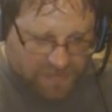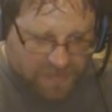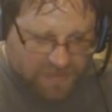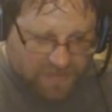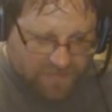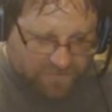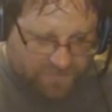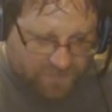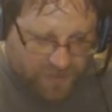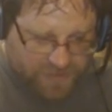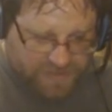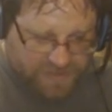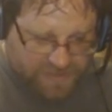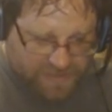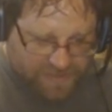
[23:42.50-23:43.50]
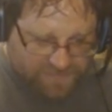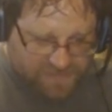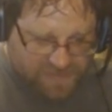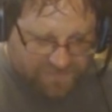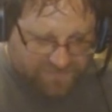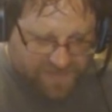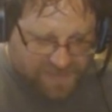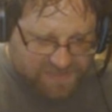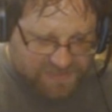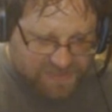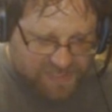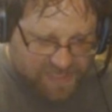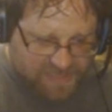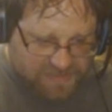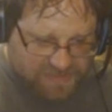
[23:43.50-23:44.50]
forcing them to face
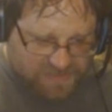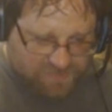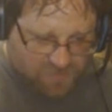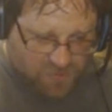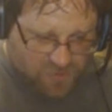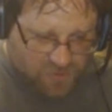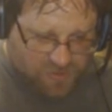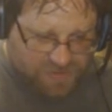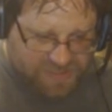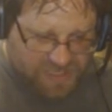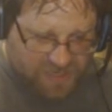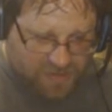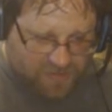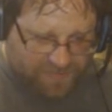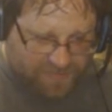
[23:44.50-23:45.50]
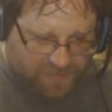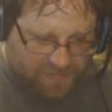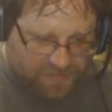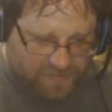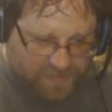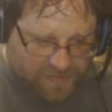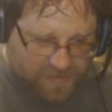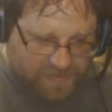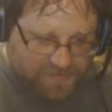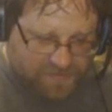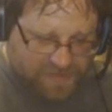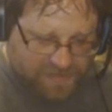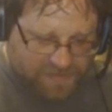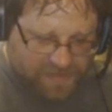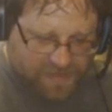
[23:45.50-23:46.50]
things more terrible
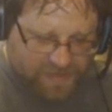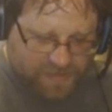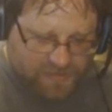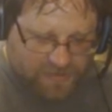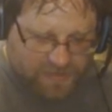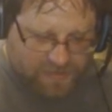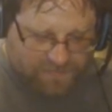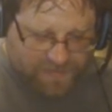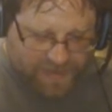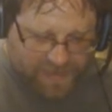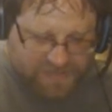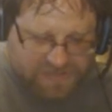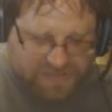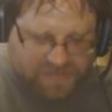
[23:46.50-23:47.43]
than they could imagine.